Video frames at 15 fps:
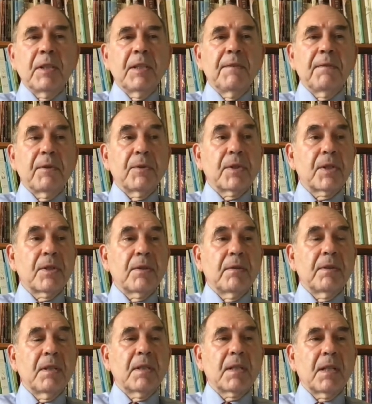influences on
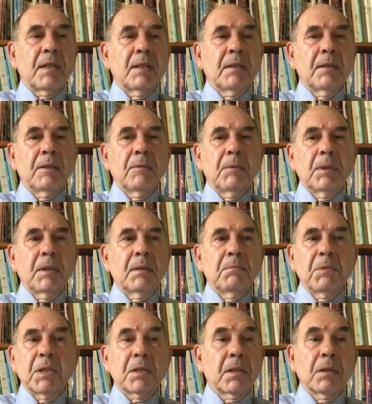design were
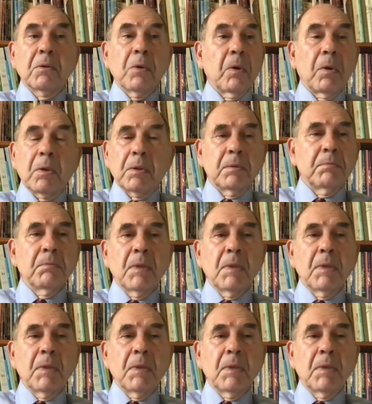just ignored